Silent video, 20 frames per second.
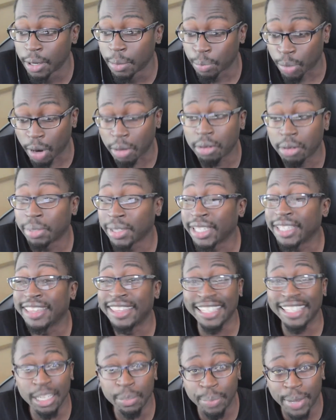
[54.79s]
Probably
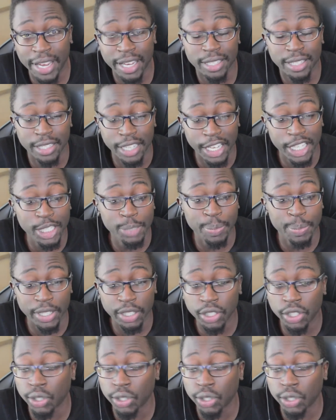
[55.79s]
the best. Dead Space